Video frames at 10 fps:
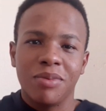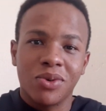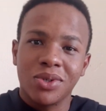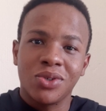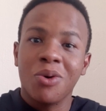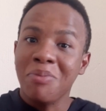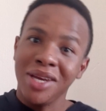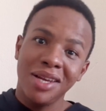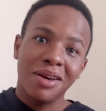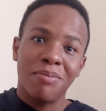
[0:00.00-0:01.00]
Because your
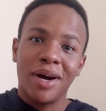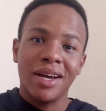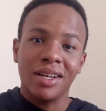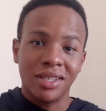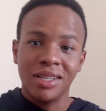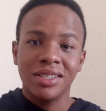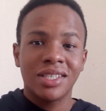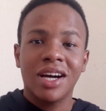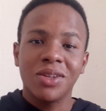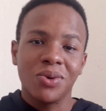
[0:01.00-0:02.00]
media buyer didn't
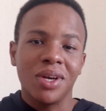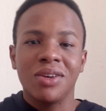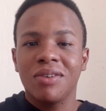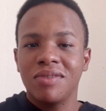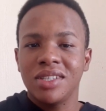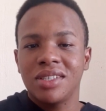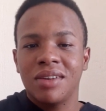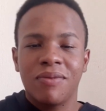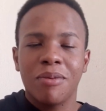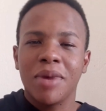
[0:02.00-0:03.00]
tell you any of these
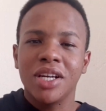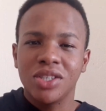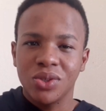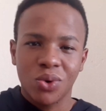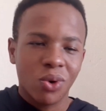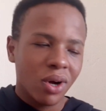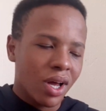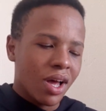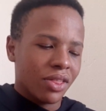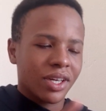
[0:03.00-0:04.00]
informations, or
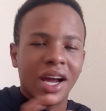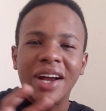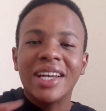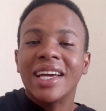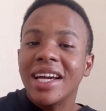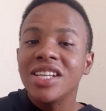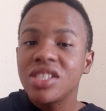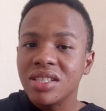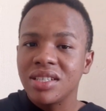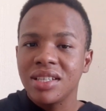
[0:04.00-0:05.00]
the current
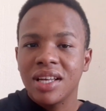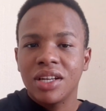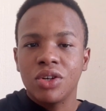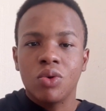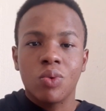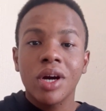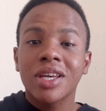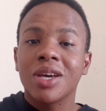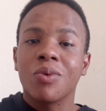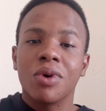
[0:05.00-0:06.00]
agency that you're
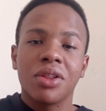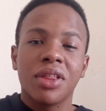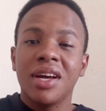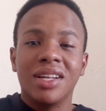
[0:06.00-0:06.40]
working with